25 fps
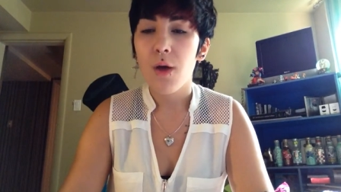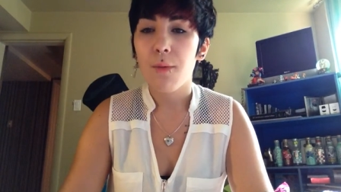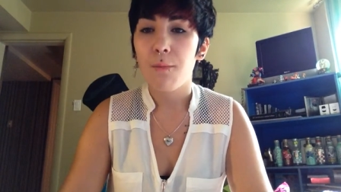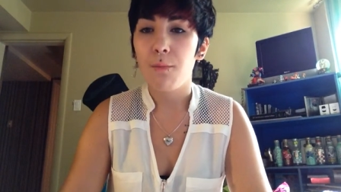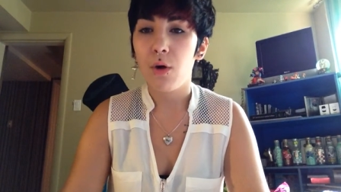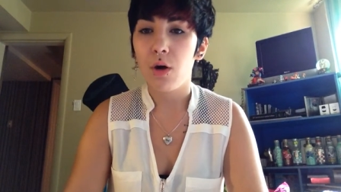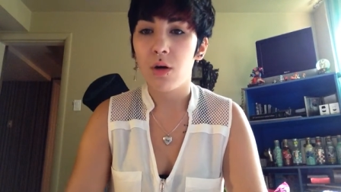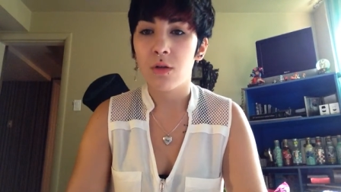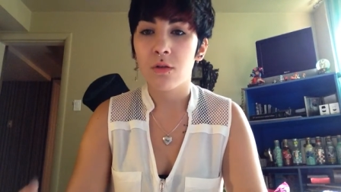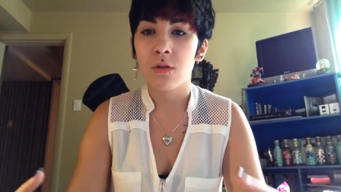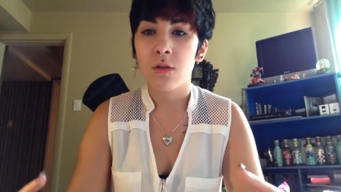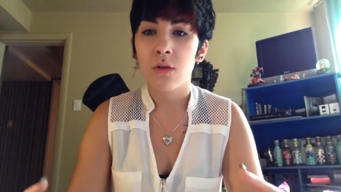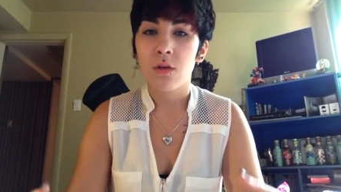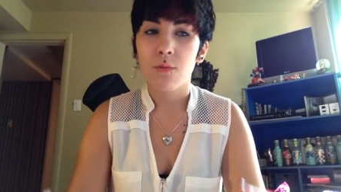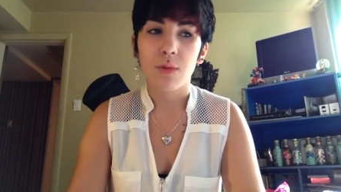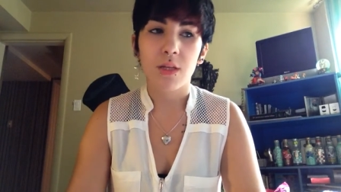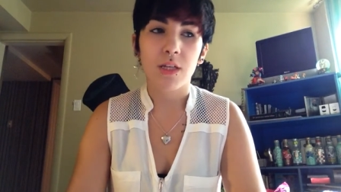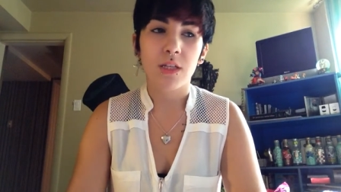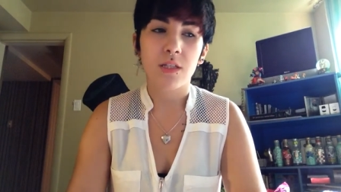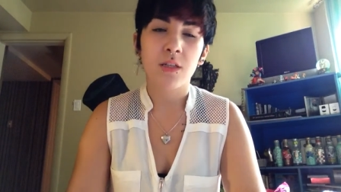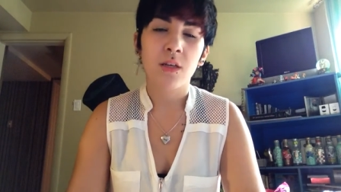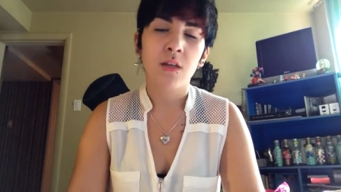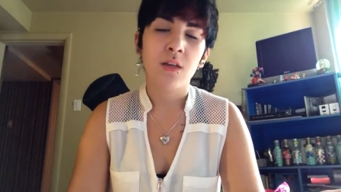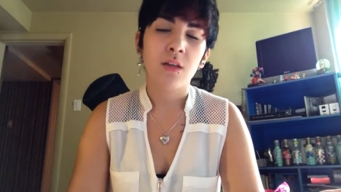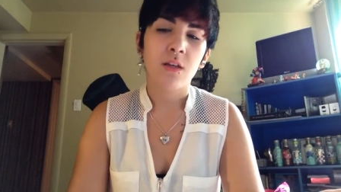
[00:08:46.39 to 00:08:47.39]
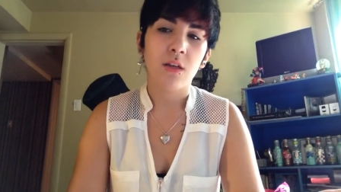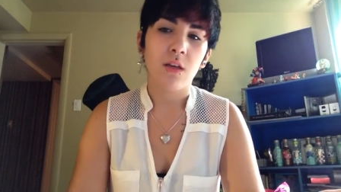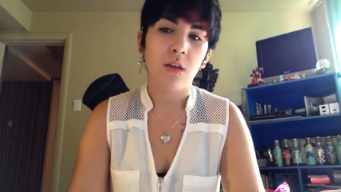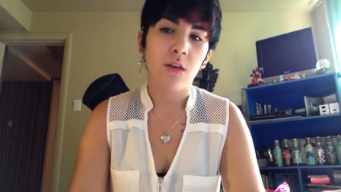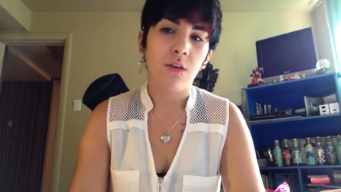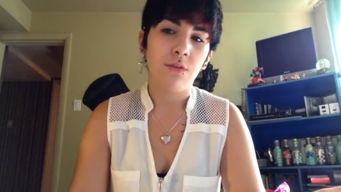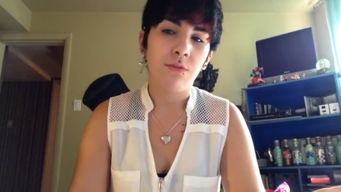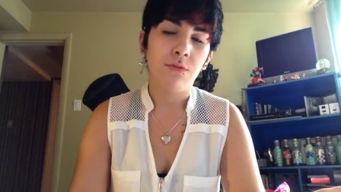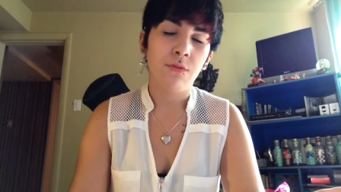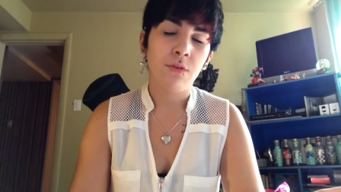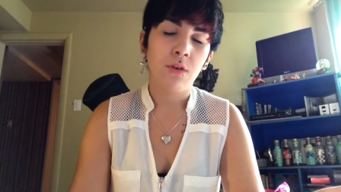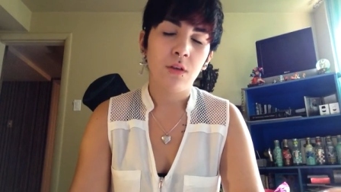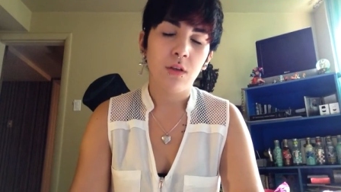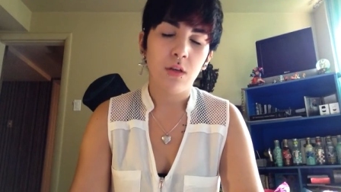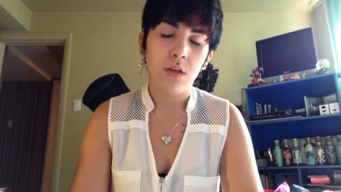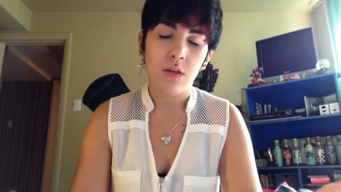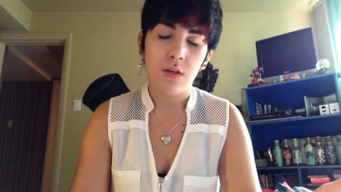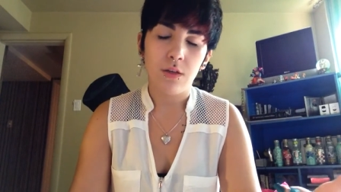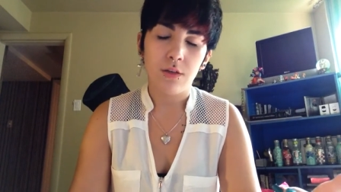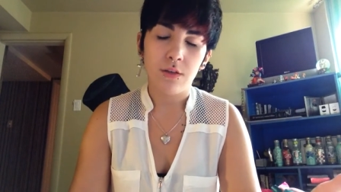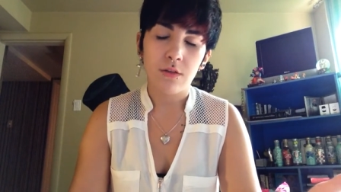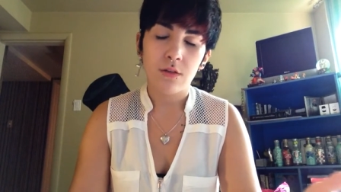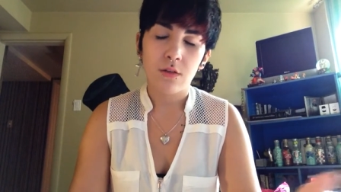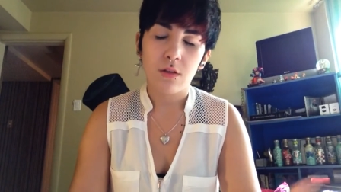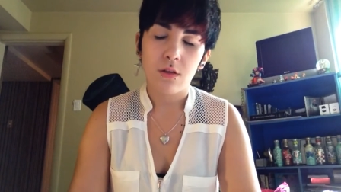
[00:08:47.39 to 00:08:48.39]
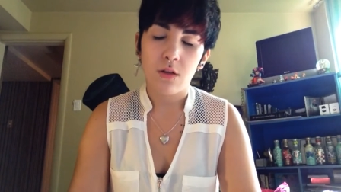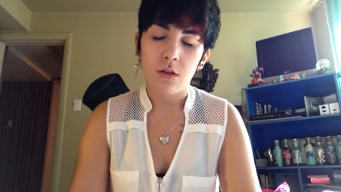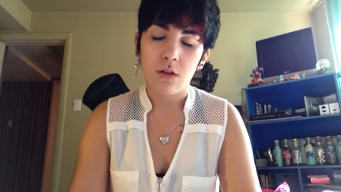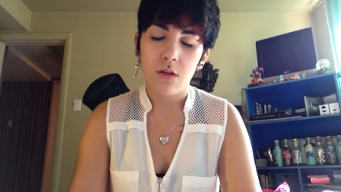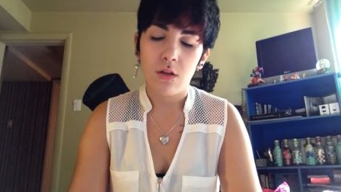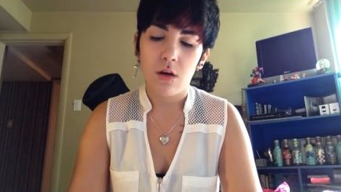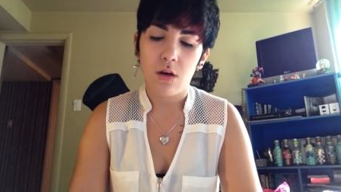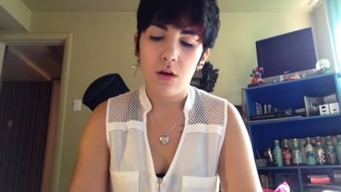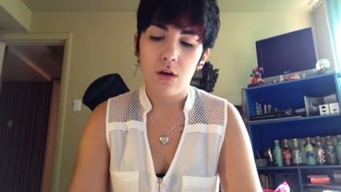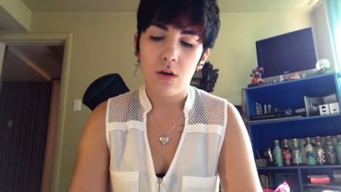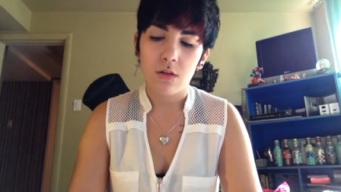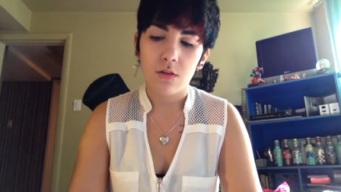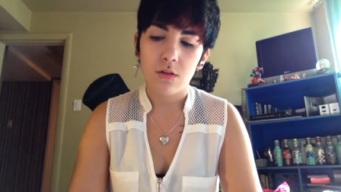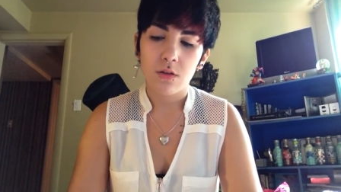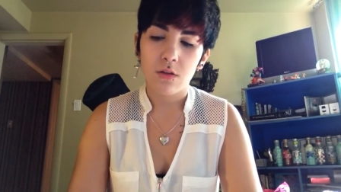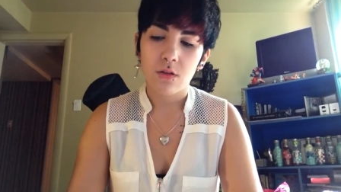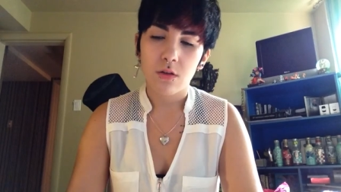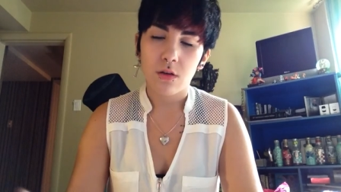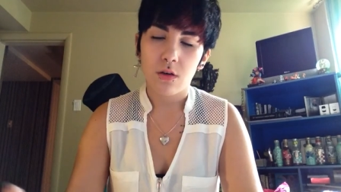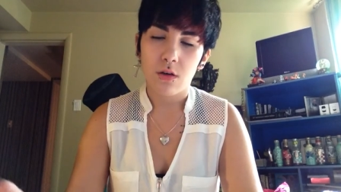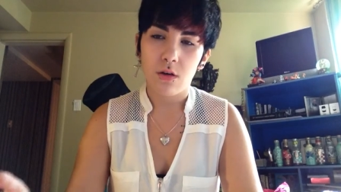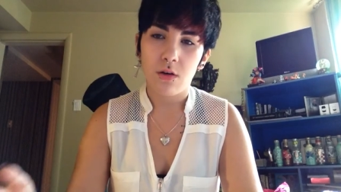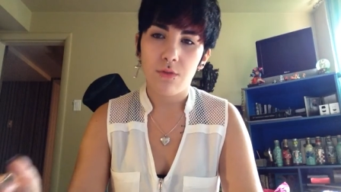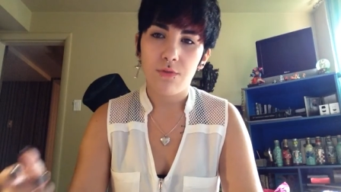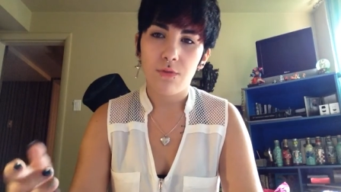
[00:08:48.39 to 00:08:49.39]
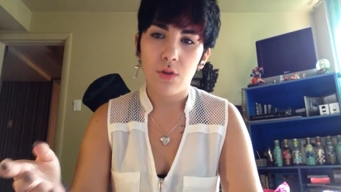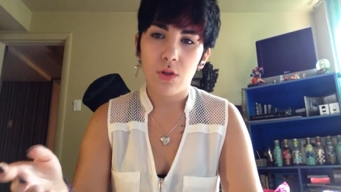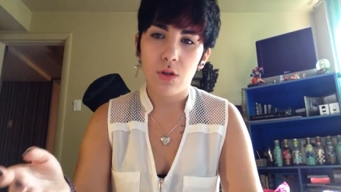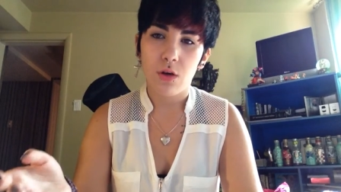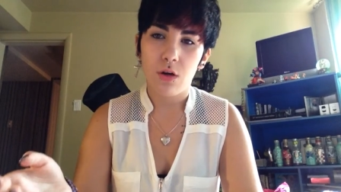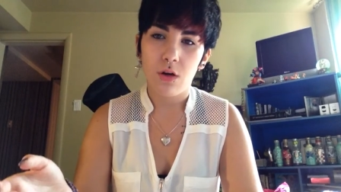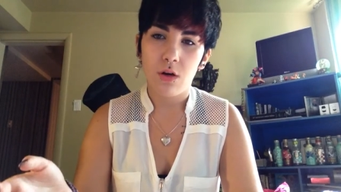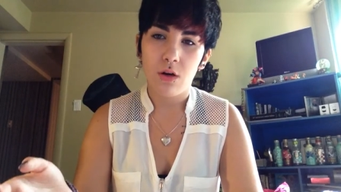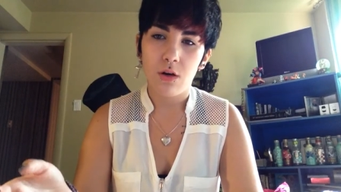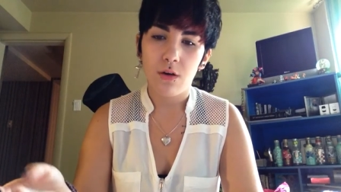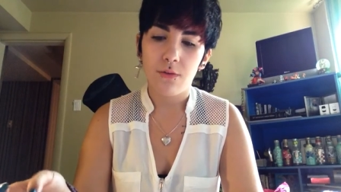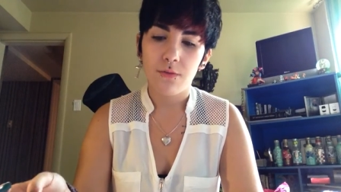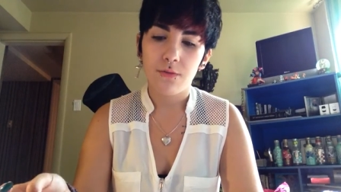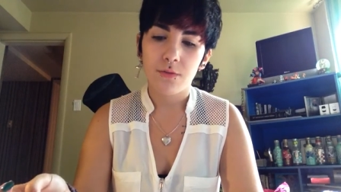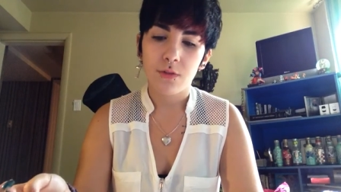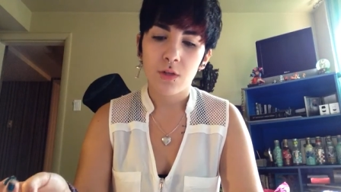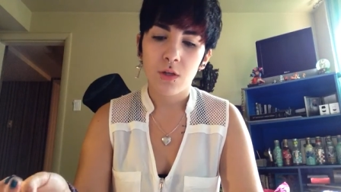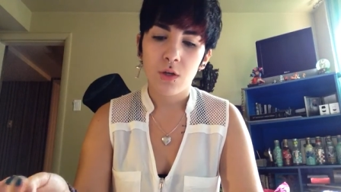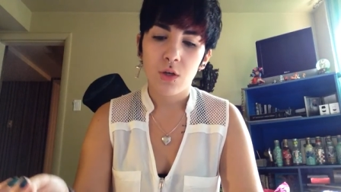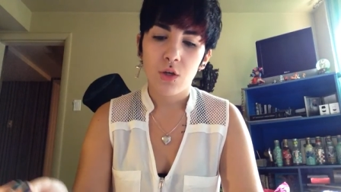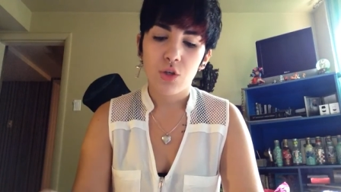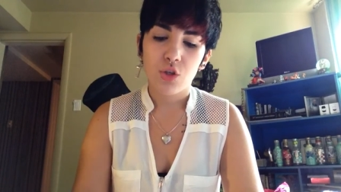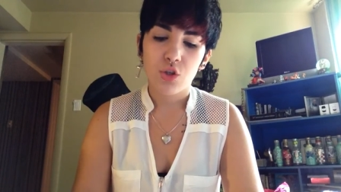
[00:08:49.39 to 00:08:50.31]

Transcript: but please give it a lot of loves.